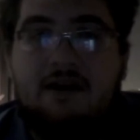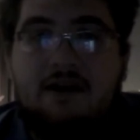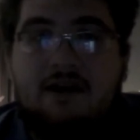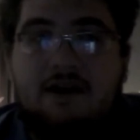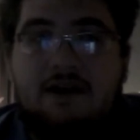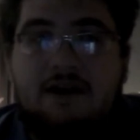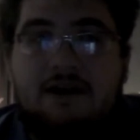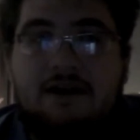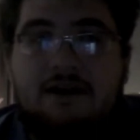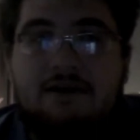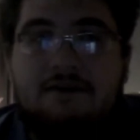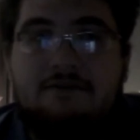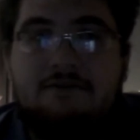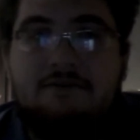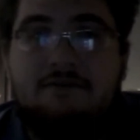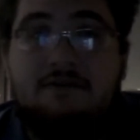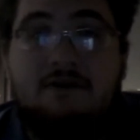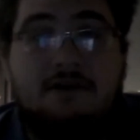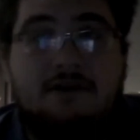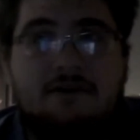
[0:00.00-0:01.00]
Uh,
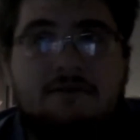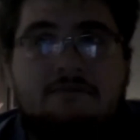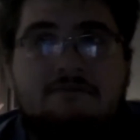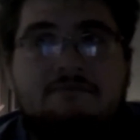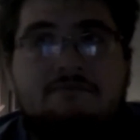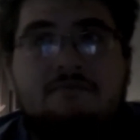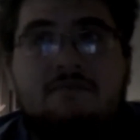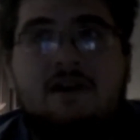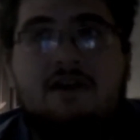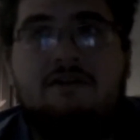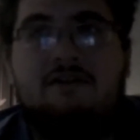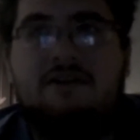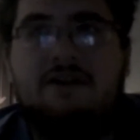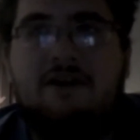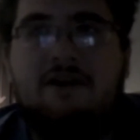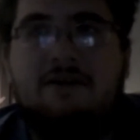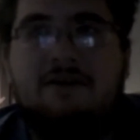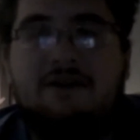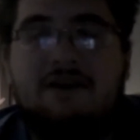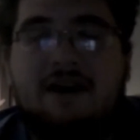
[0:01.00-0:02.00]
or not really
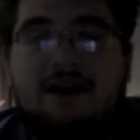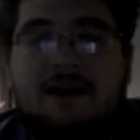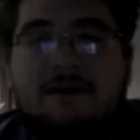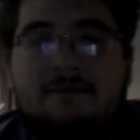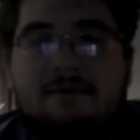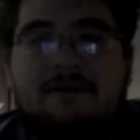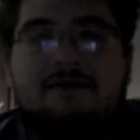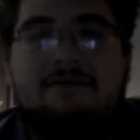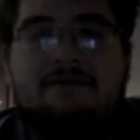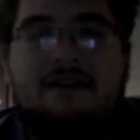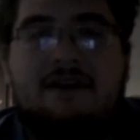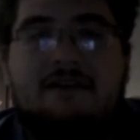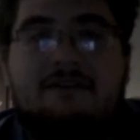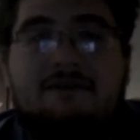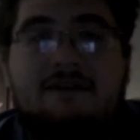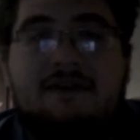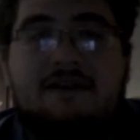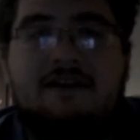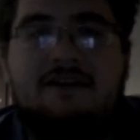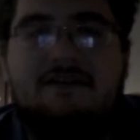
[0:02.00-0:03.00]
OTK, but like
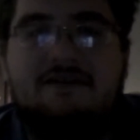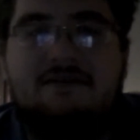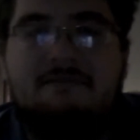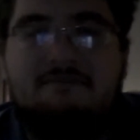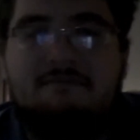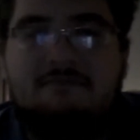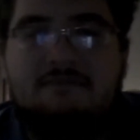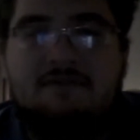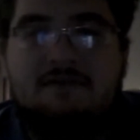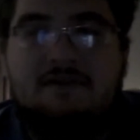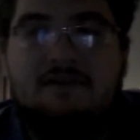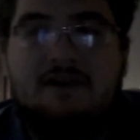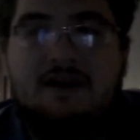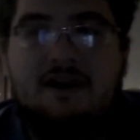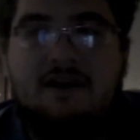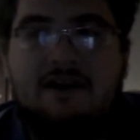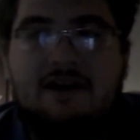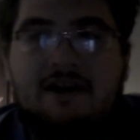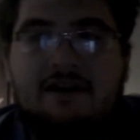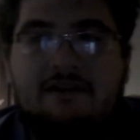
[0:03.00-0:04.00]
finish
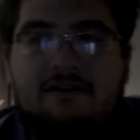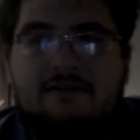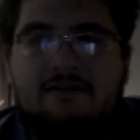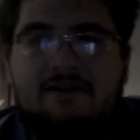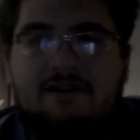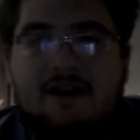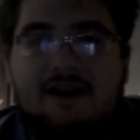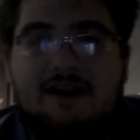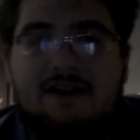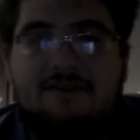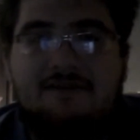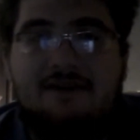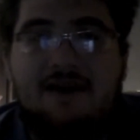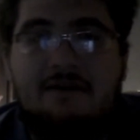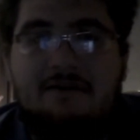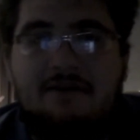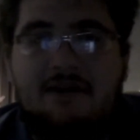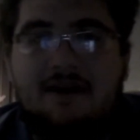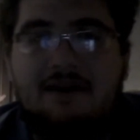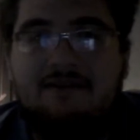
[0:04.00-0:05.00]
knocking out the last
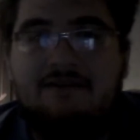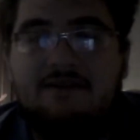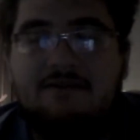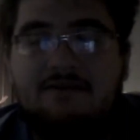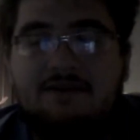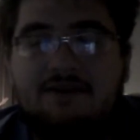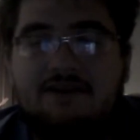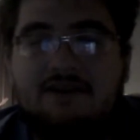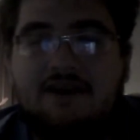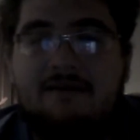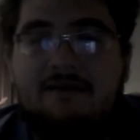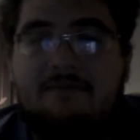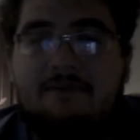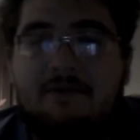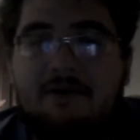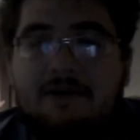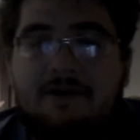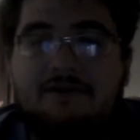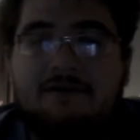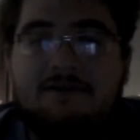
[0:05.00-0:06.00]
5,000 of his life
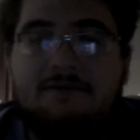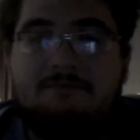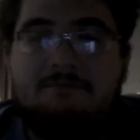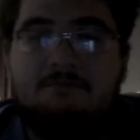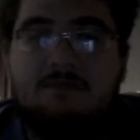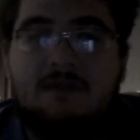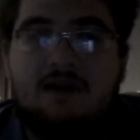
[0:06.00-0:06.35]
points.